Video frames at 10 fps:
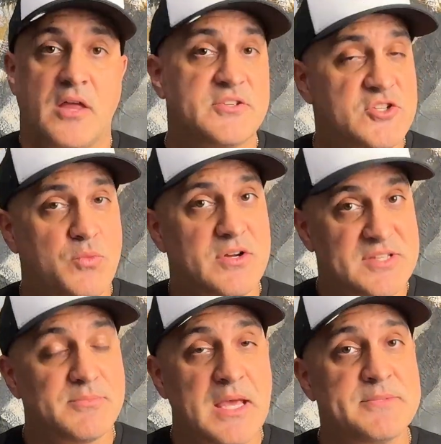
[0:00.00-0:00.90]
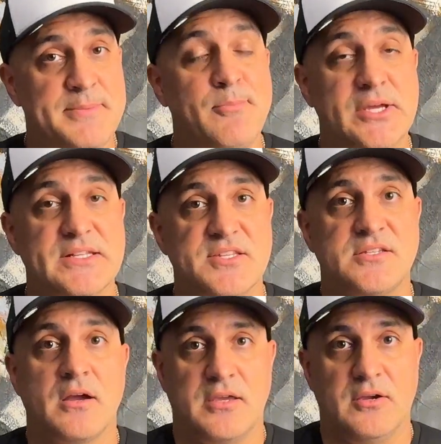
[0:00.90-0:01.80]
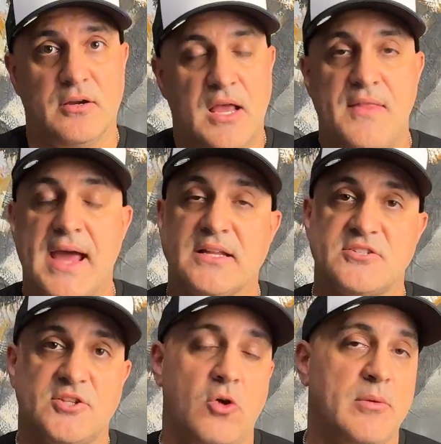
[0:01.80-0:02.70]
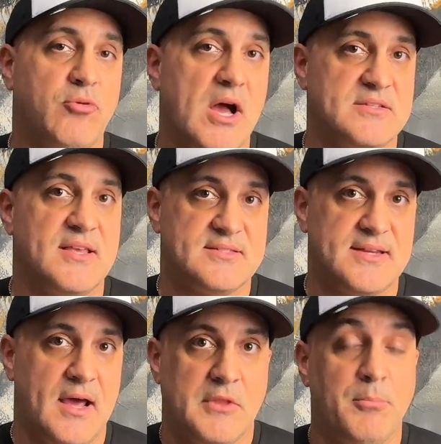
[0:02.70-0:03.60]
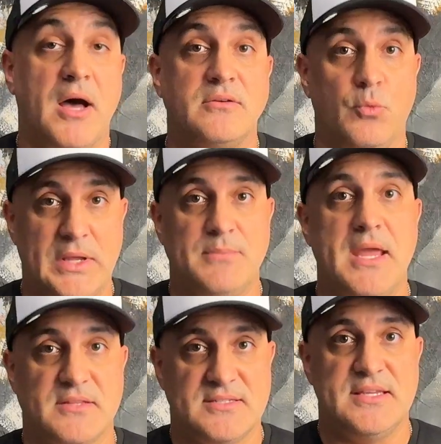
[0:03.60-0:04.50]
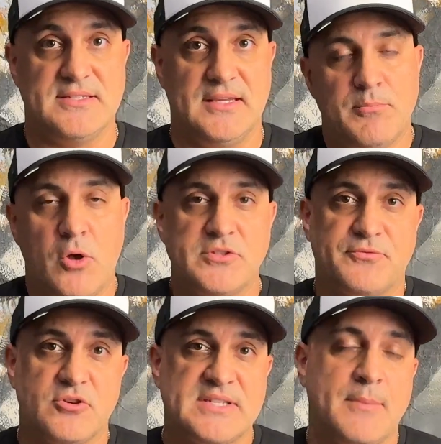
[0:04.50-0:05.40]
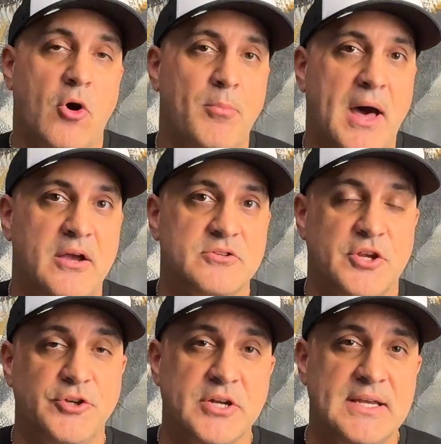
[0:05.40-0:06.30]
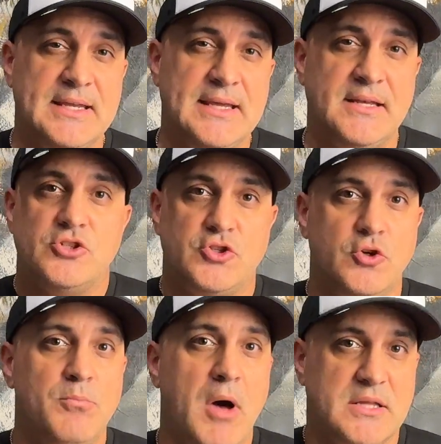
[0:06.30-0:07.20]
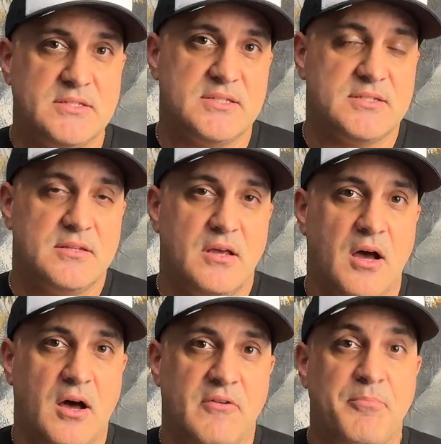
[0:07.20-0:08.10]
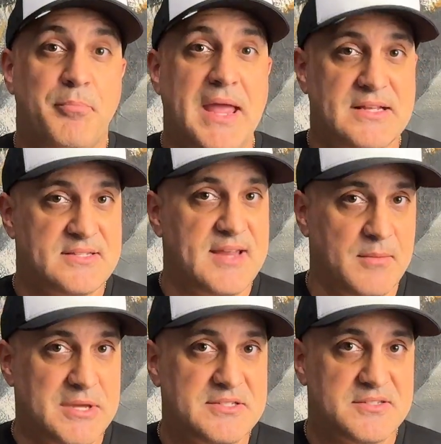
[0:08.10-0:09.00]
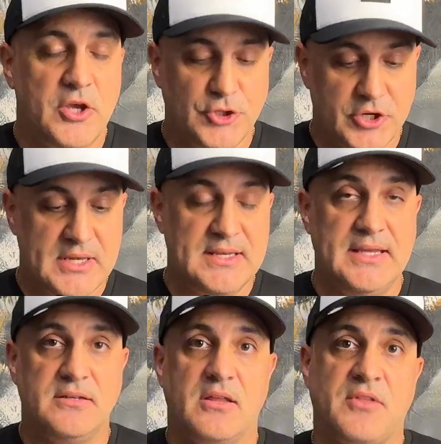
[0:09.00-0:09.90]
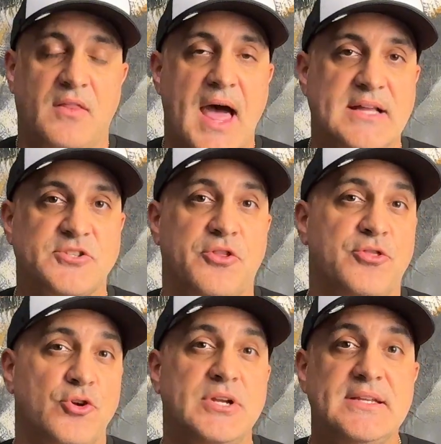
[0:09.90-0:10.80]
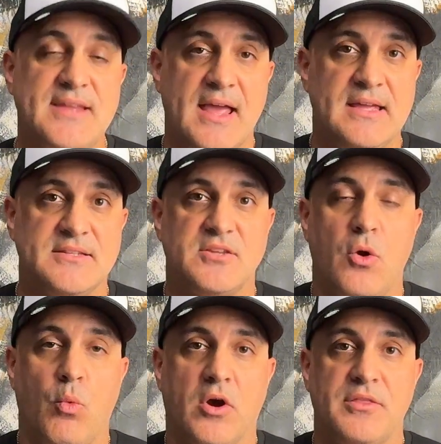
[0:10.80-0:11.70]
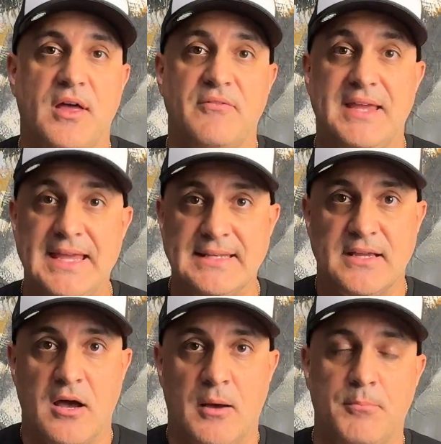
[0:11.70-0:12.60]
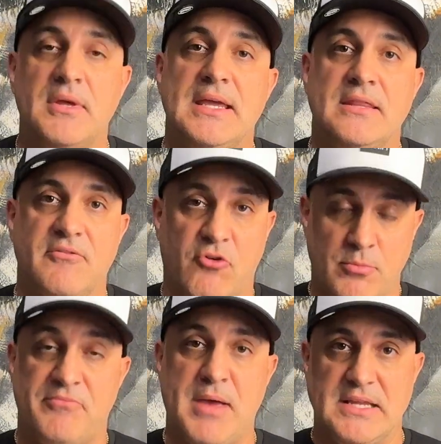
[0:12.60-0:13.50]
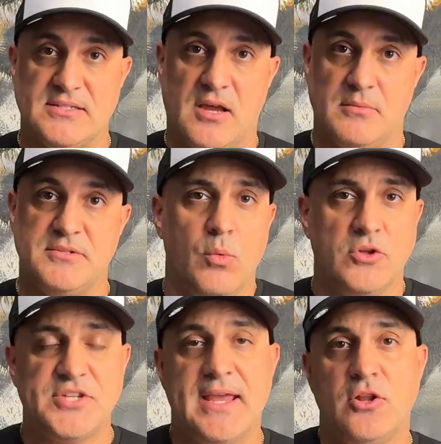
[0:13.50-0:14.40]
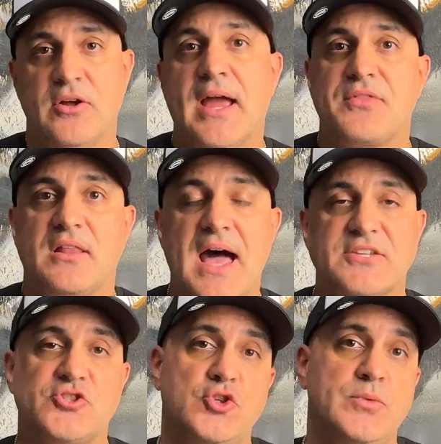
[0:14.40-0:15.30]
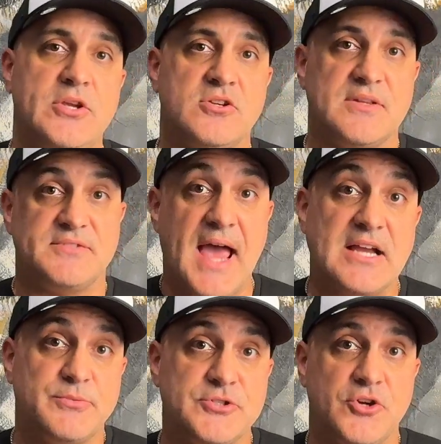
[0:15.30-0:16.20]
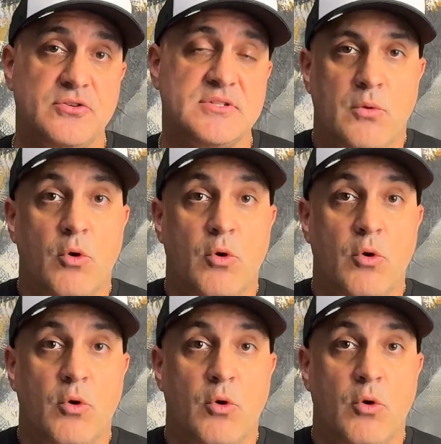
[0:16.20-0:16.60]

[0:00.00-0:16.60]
Now, this is where sometimes people get stuck here, and that can slow the process down, but we can make this easy. Most first-time home buyers, you're gonna need 2 months of bank statements. You're gonna need the last 30 days worth of income in the form of pay stubs. We'll take a look at the last 2 years of tax returns.